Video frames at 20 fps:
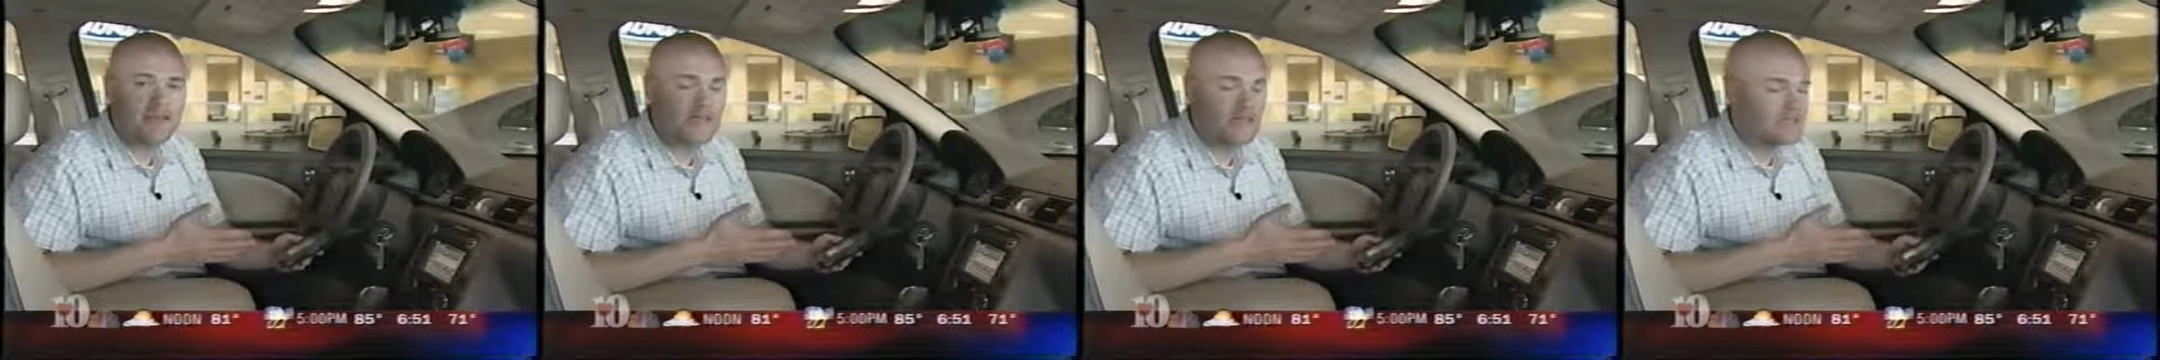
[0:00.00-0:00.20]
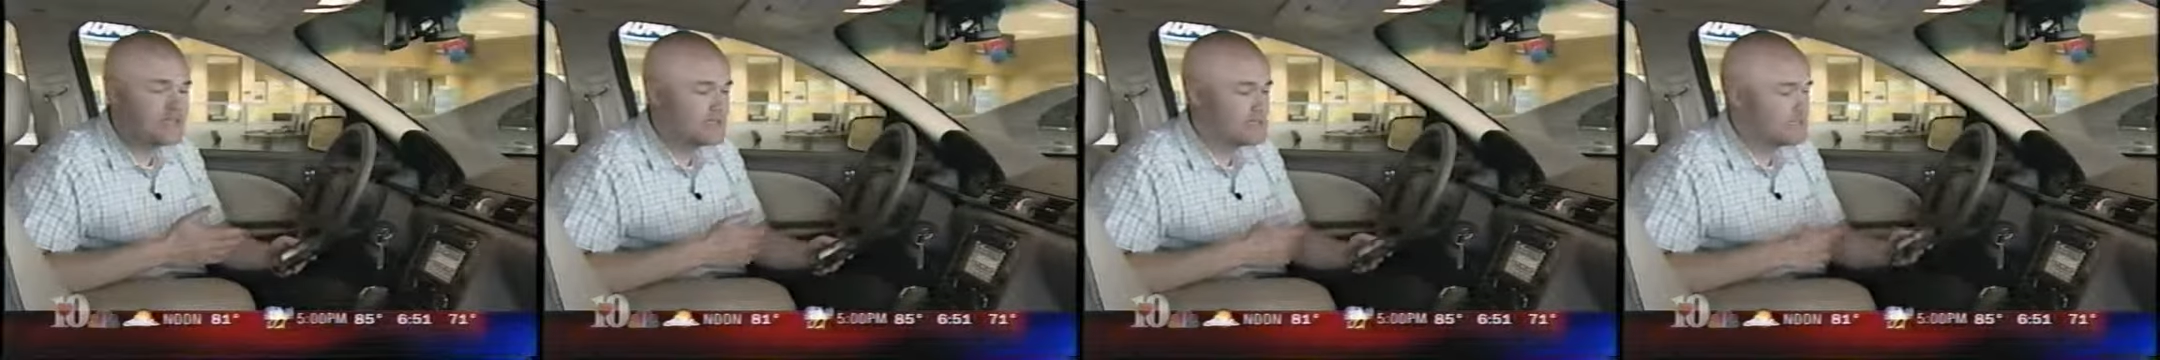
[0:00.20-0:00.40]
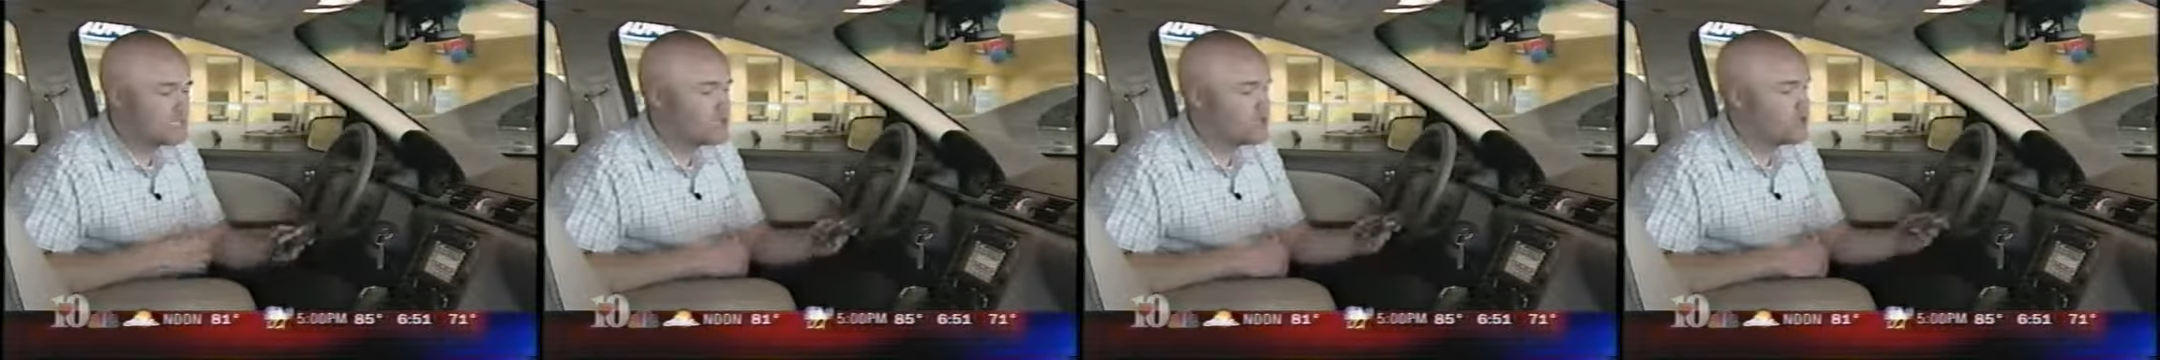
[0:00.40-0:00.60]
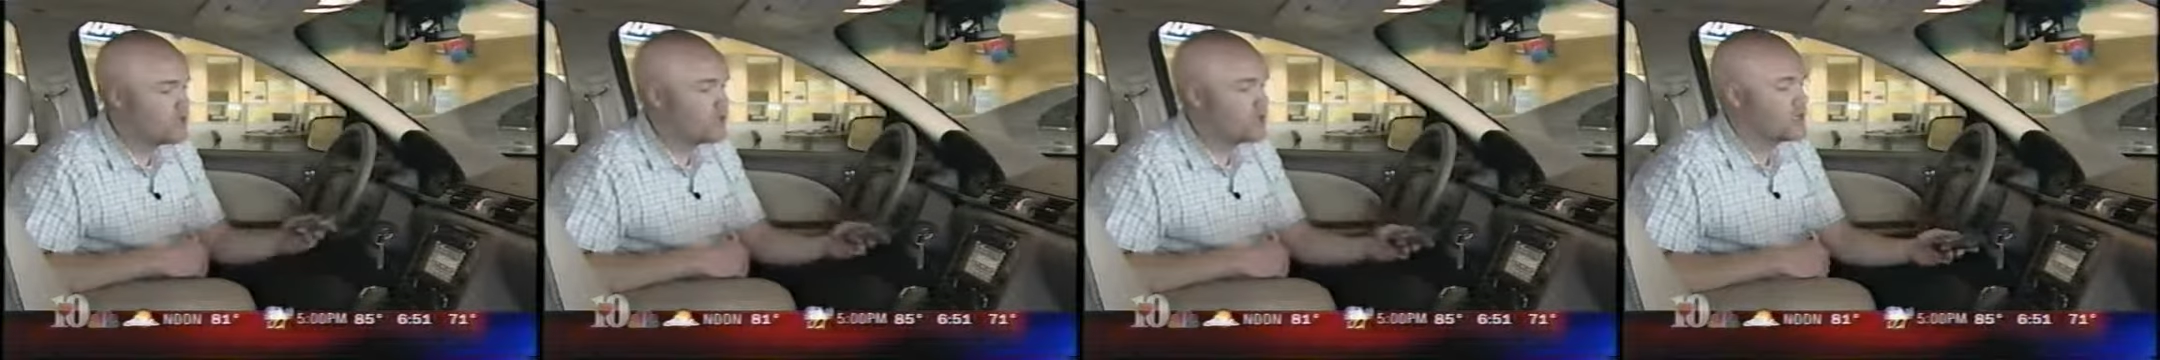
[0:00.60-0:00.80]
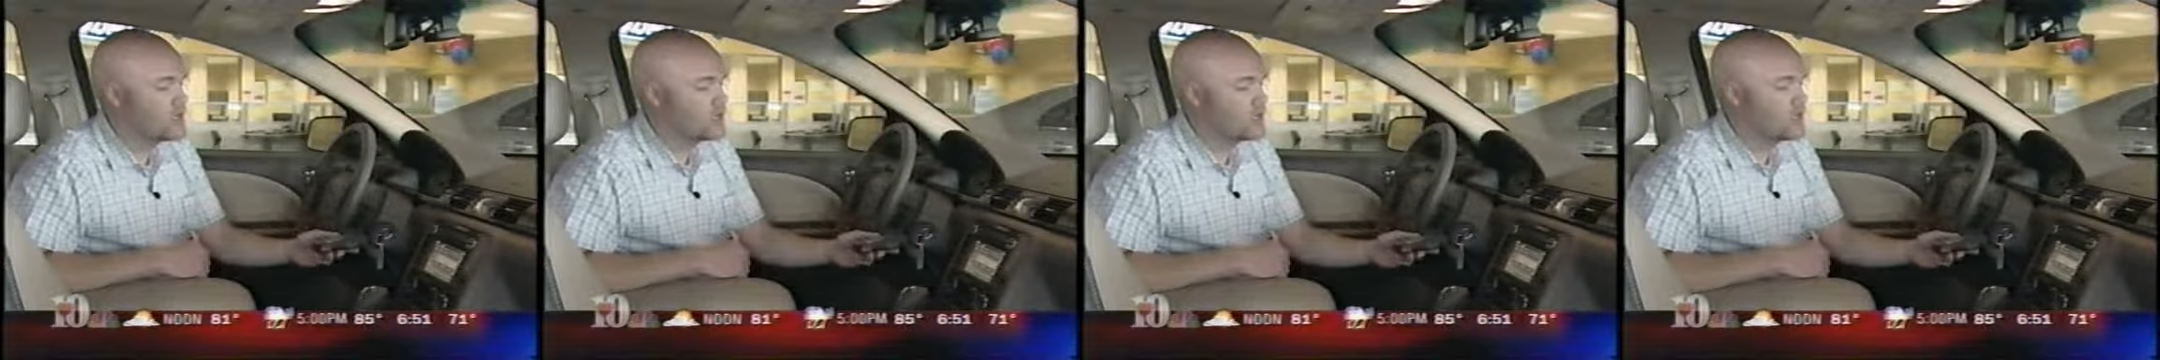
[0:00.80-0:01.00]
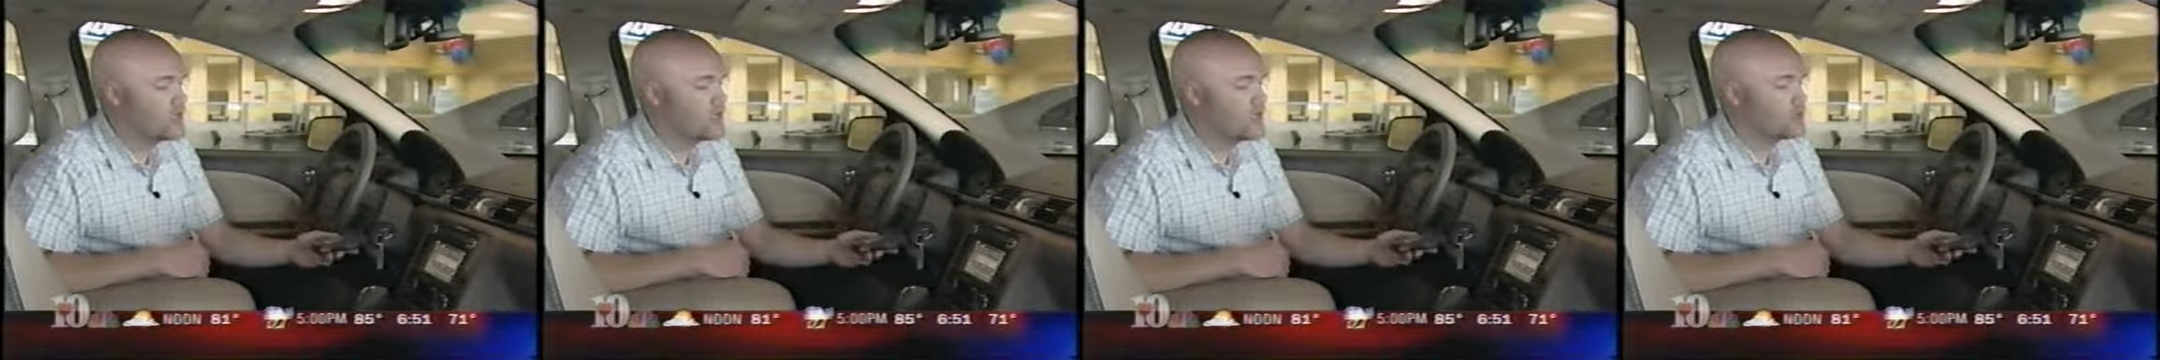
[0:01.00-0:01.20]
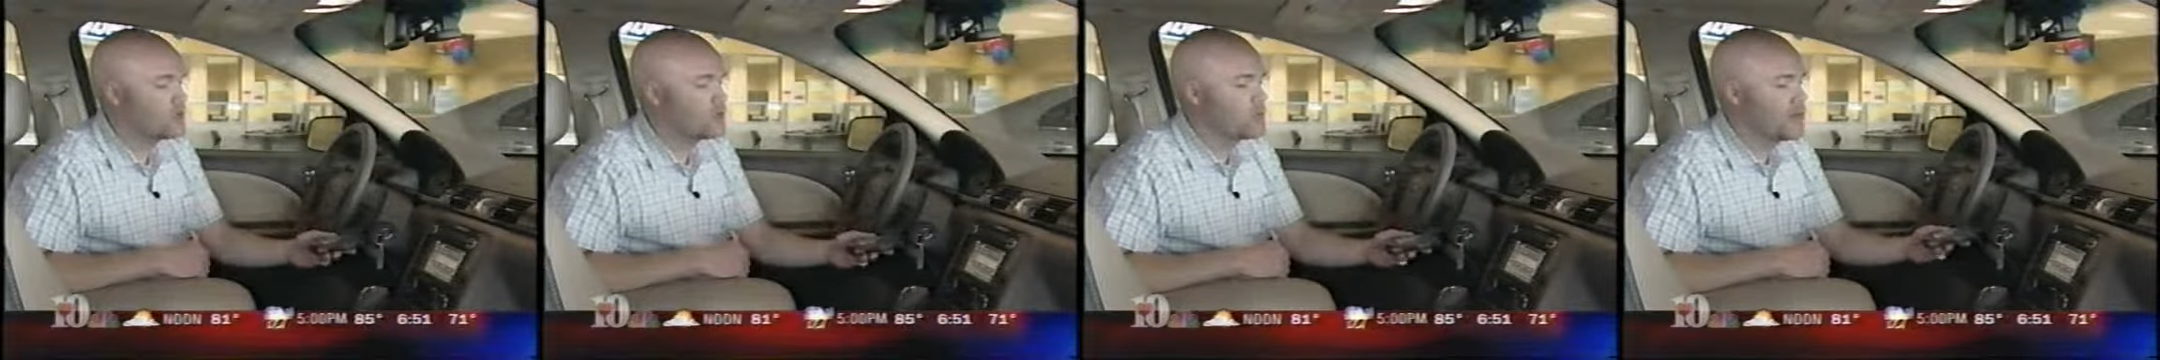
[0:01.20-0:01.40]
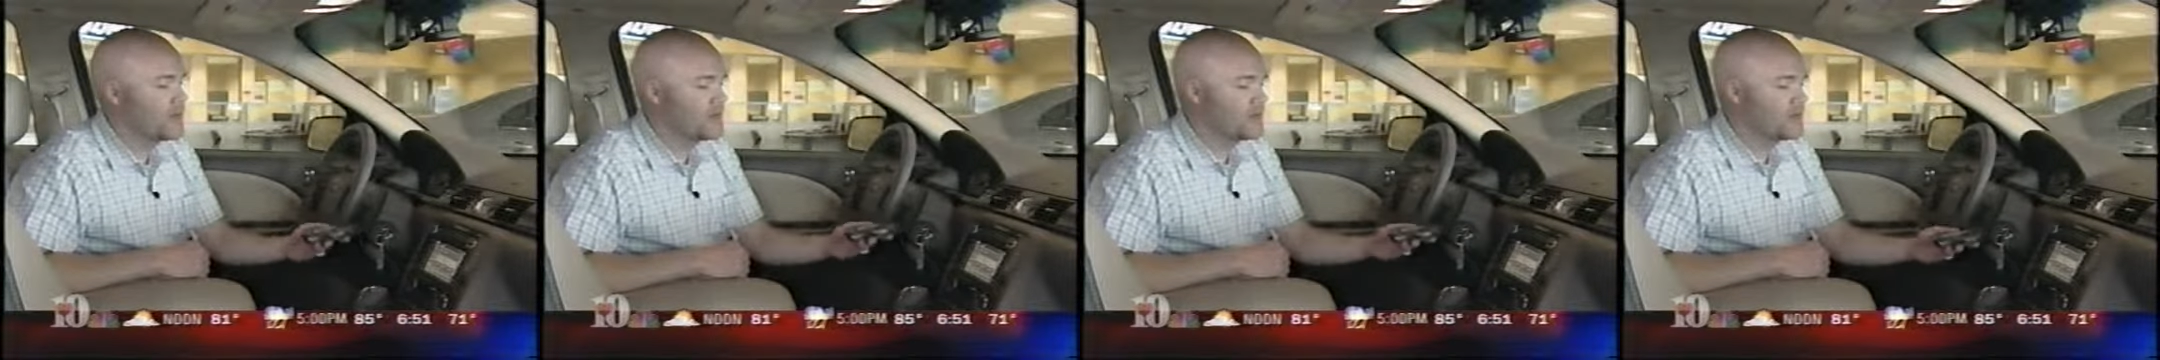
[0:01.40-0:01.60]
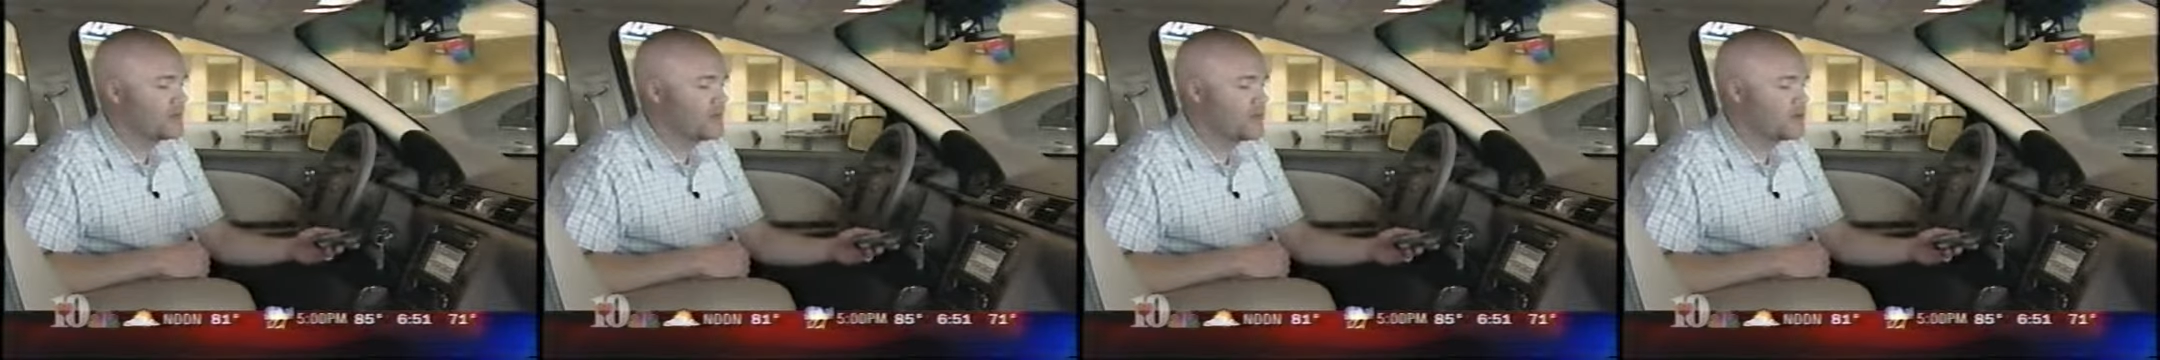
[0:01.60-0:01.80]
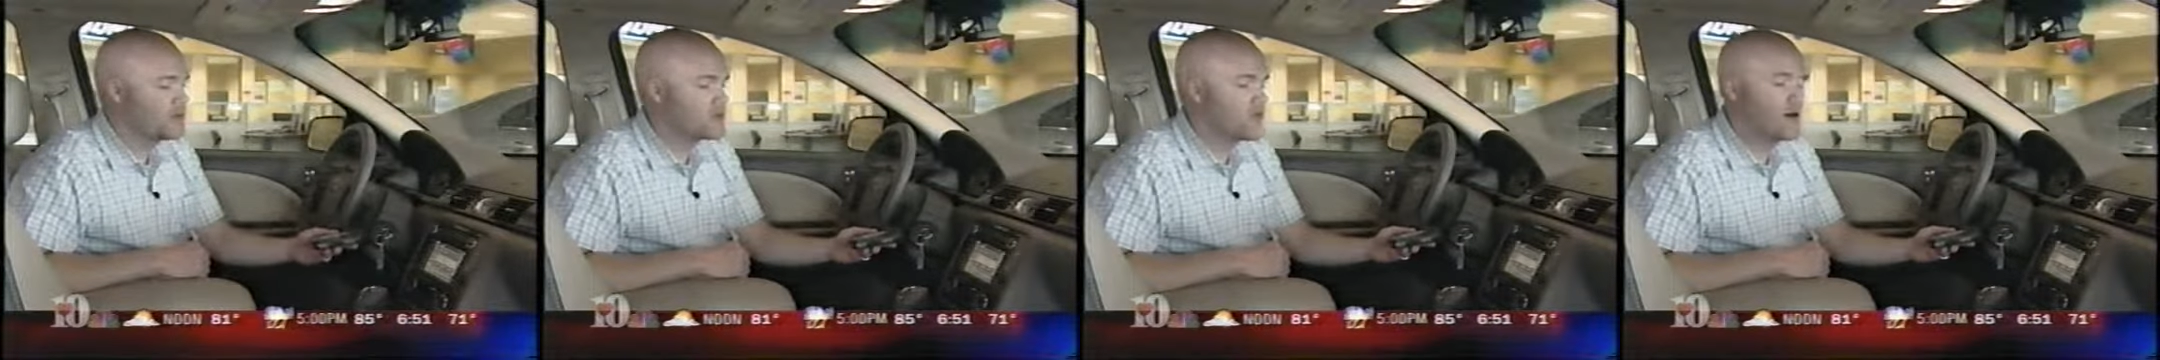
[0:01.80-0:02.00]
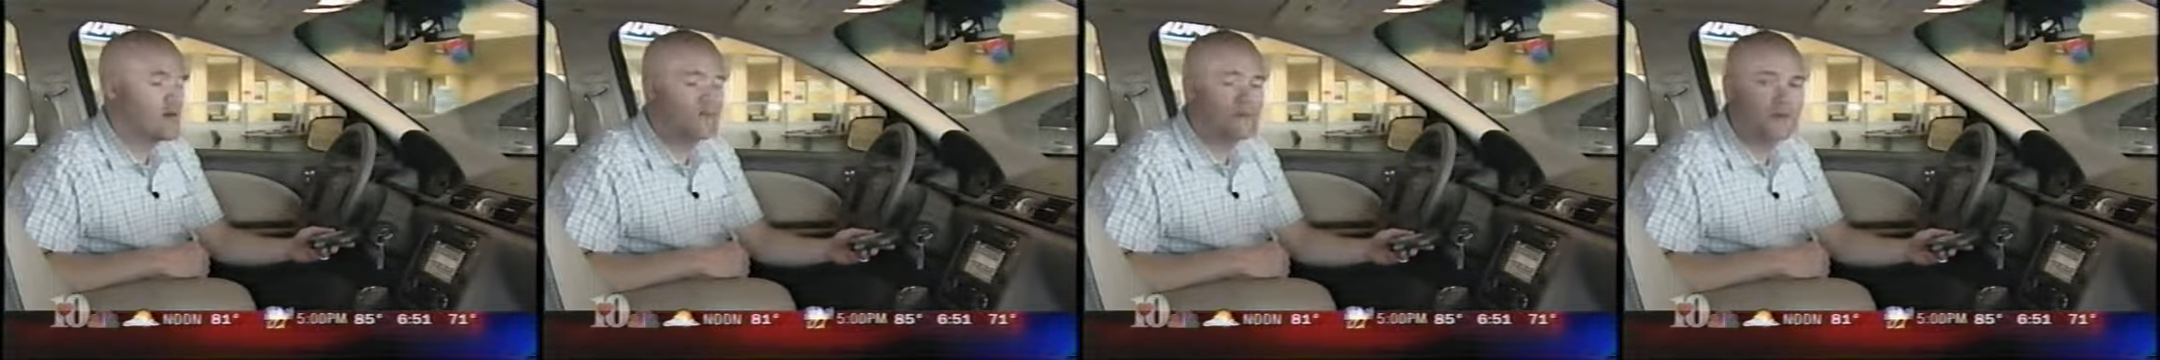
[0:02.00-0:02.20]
and then the car again will make the phone call